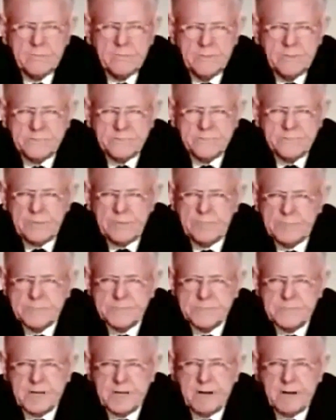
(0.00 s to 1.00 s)
This film
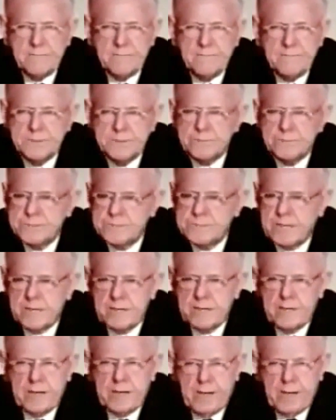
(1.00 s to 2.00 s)
itself is
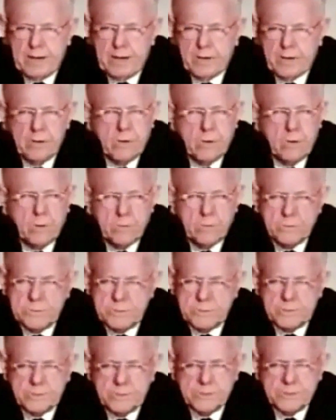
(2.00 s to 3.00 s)
presented here
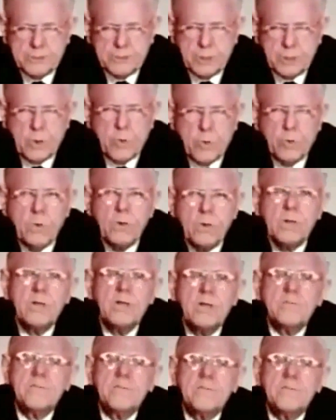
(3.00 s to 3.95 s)
only to show